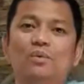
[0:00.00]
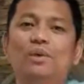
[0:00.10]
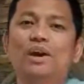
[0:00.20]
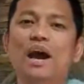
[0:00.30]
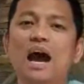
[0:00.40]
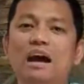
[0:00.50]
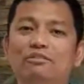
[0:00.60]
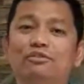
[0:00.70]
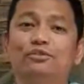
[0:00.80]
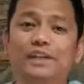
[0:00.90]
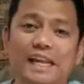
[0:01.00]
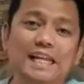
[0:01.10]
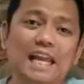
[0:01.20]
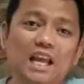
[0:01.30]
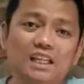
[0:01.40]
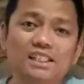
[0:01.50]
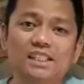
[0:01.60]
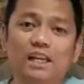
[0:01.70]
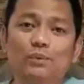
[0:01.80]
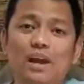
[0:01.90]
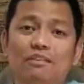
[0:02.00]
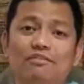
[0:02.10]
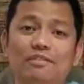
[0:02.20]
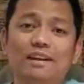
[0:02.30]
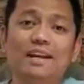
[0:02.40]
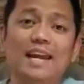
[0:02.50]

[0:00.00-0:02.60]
we have trainings, and we have